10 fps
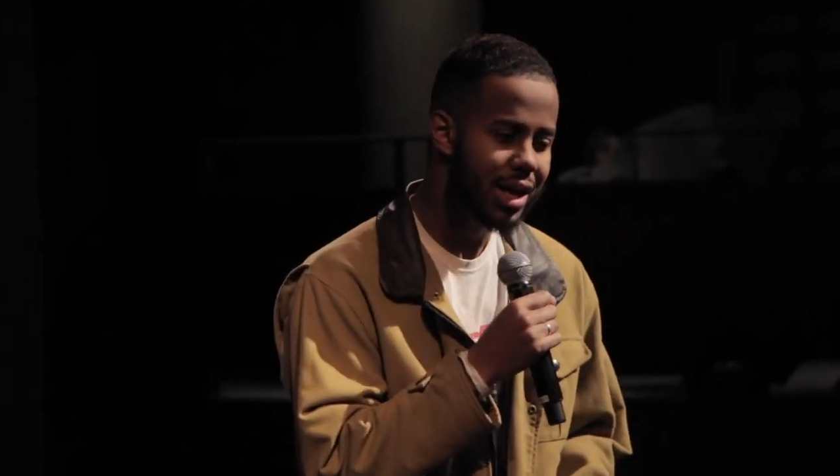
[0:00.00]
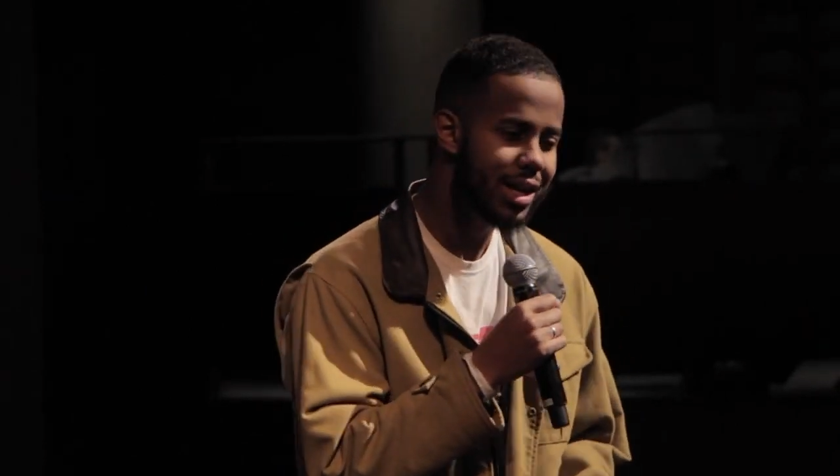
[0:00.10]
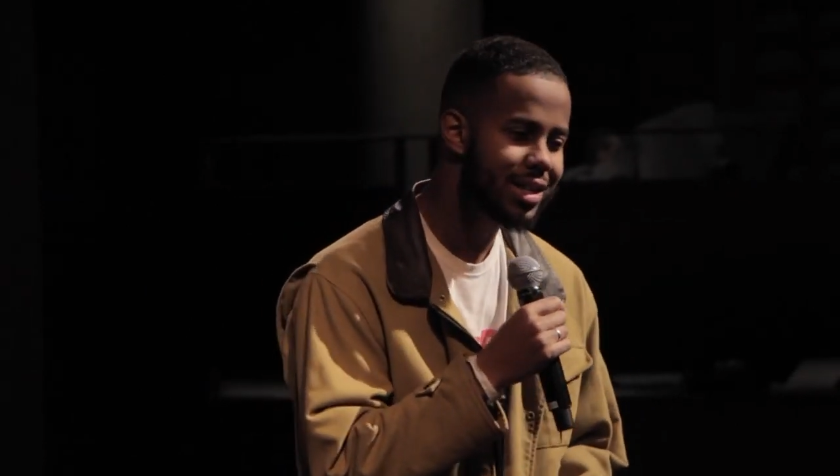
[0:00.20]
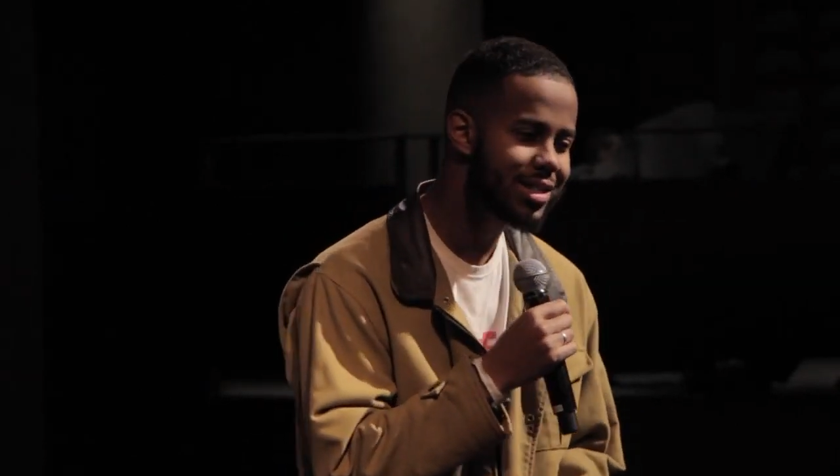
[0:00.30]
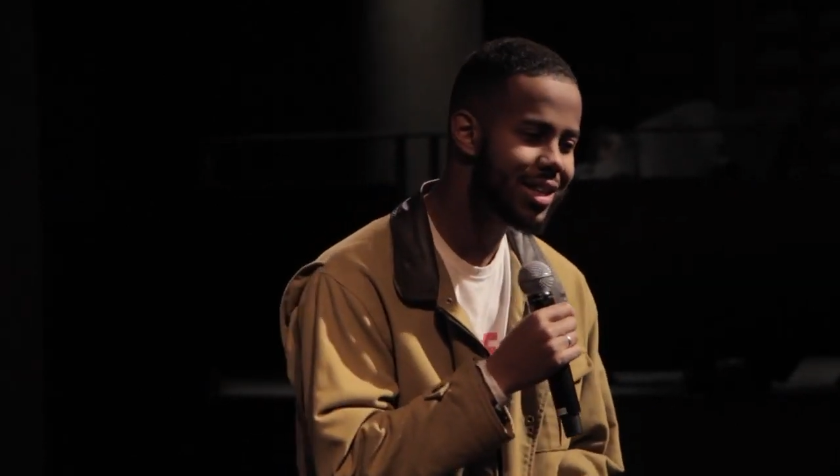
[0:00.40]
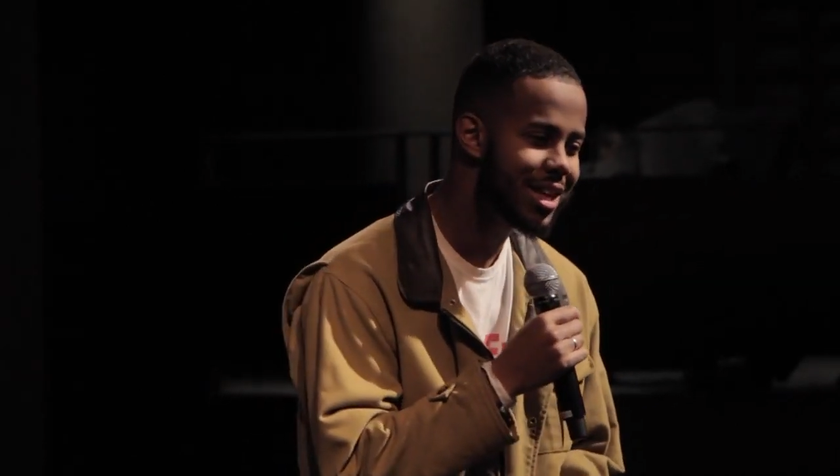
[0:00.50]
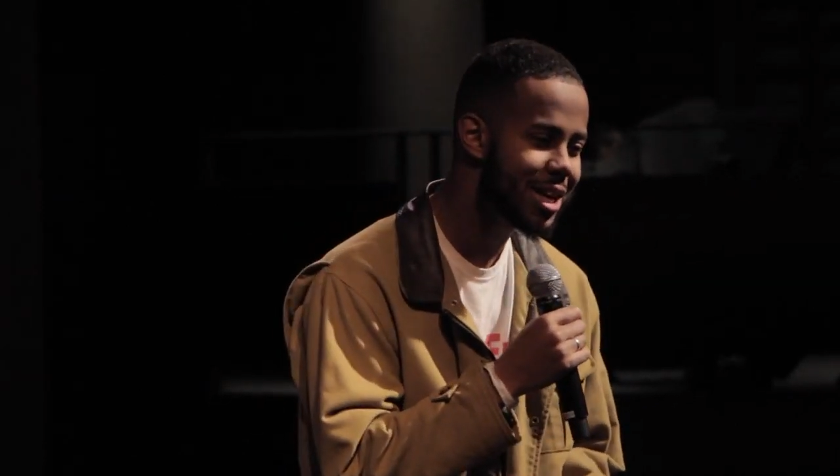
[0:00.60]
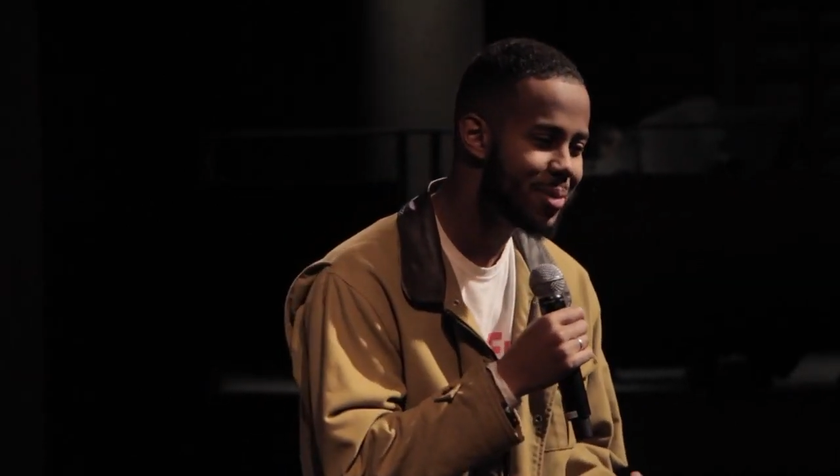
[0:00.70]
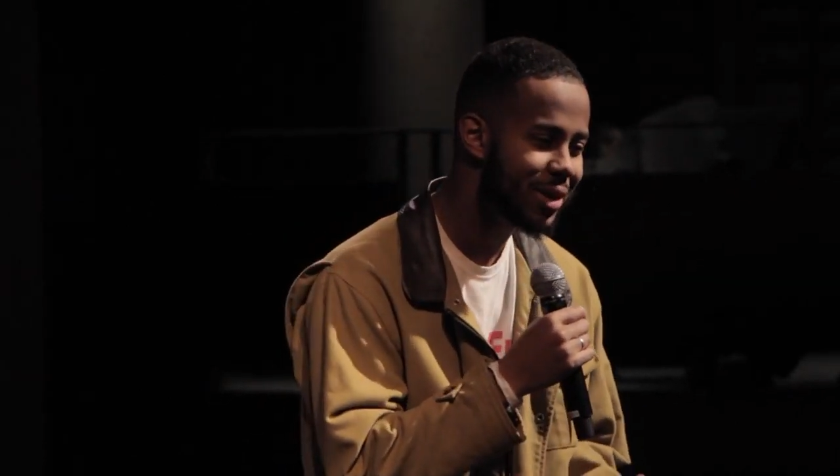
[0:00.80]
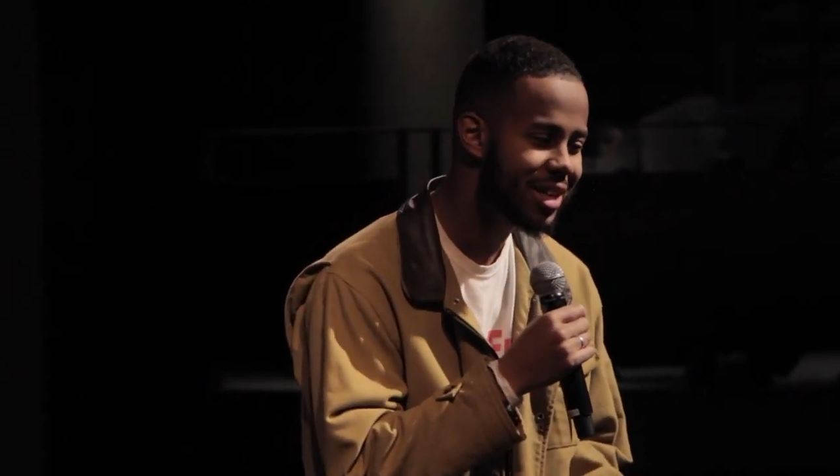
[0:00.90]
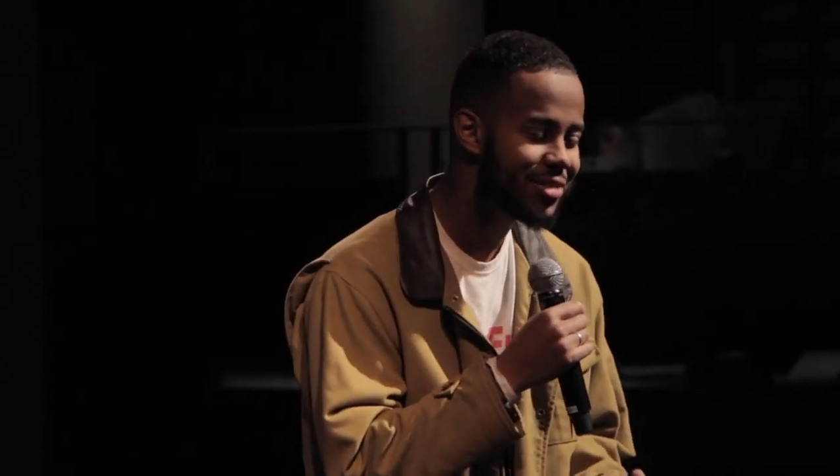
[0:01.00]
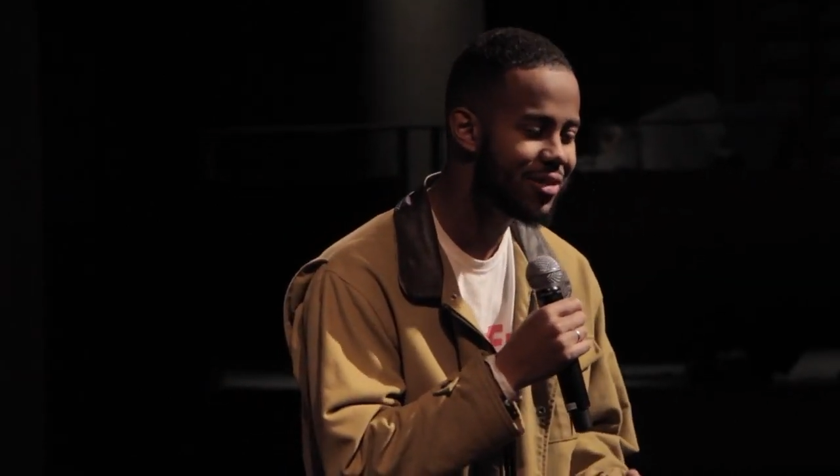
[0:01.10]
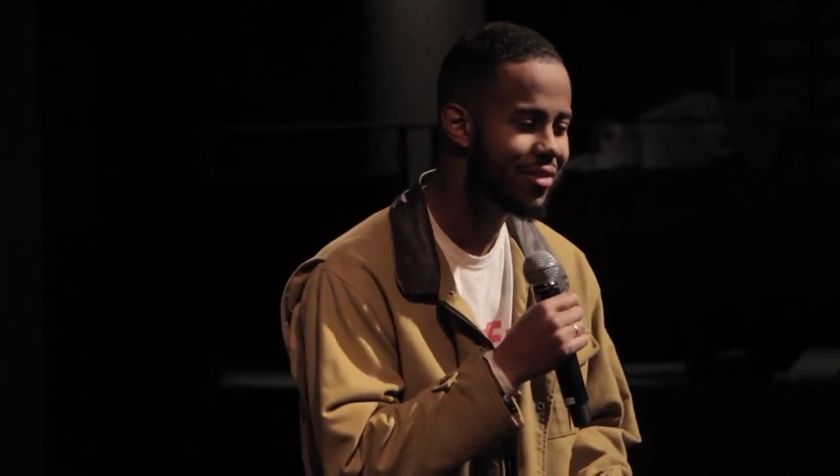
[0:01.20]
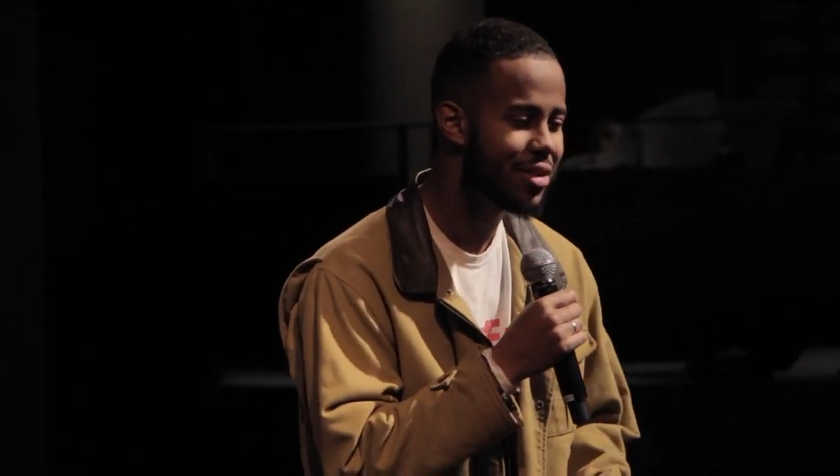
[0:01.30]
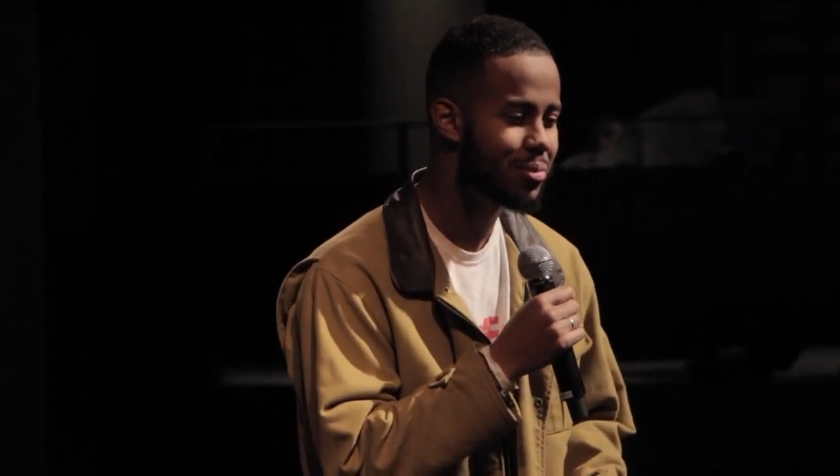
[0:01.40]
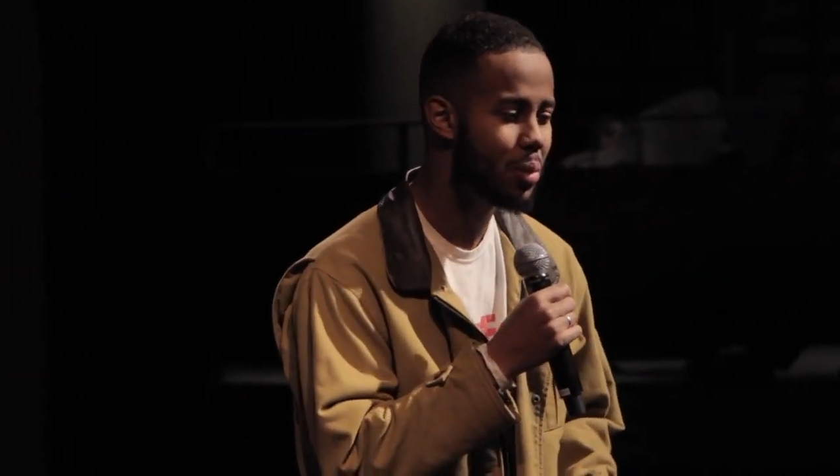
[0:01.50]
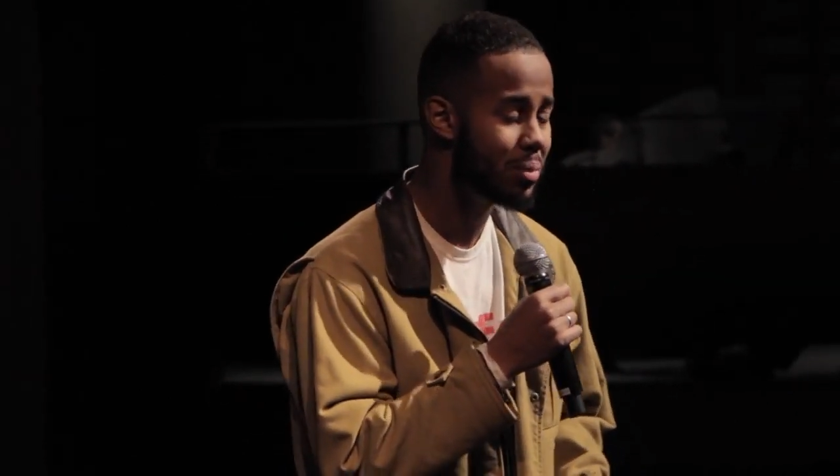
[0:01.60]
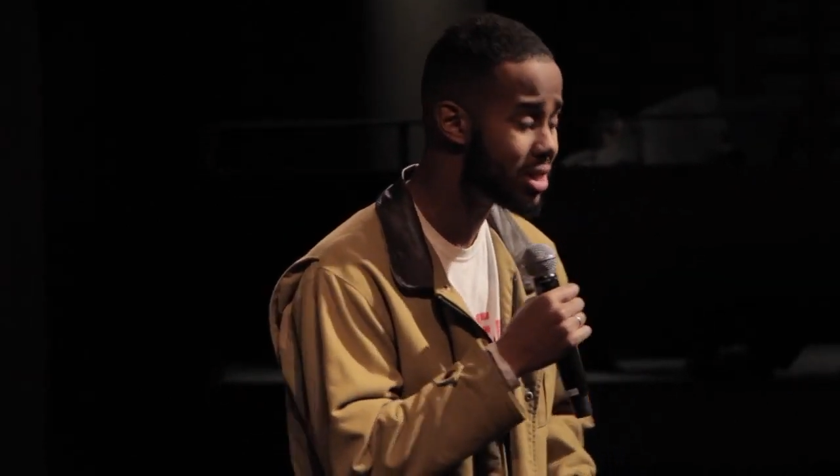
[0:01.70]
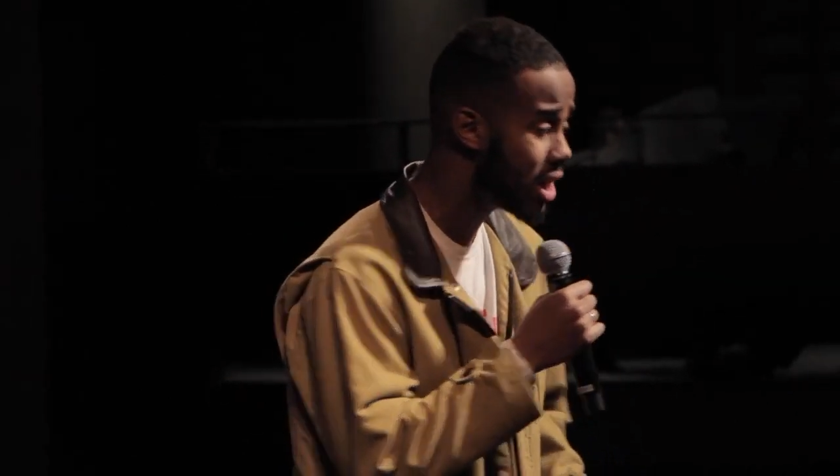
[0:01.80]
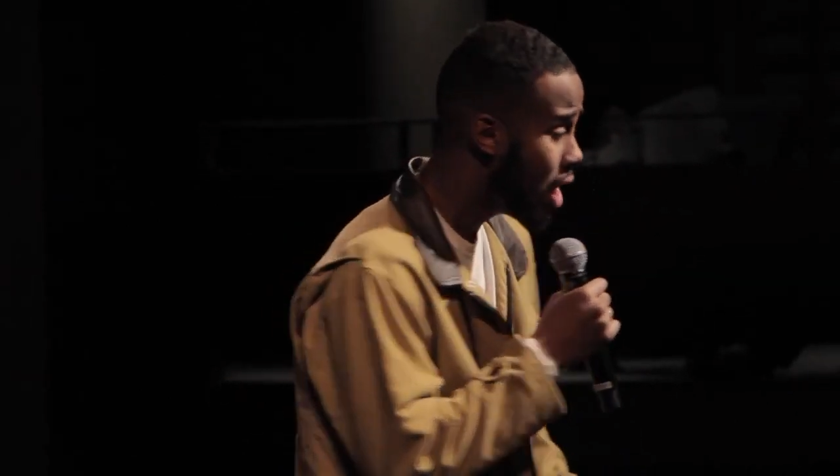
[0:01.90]
He's thinking about his favorite
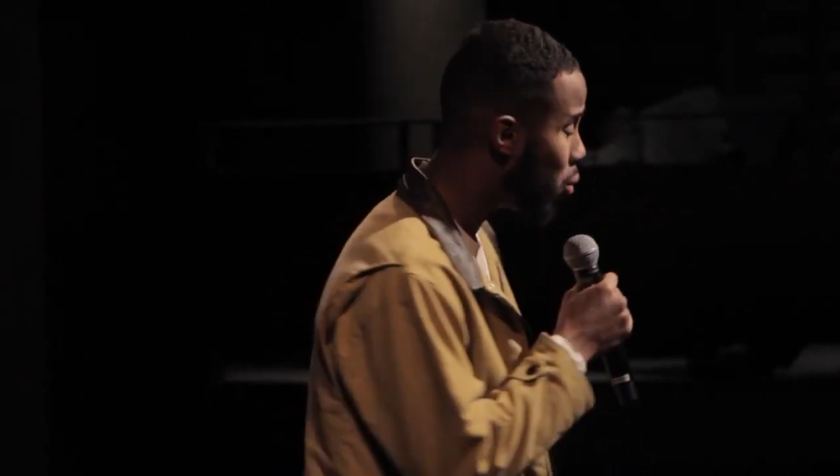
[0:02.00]
moments,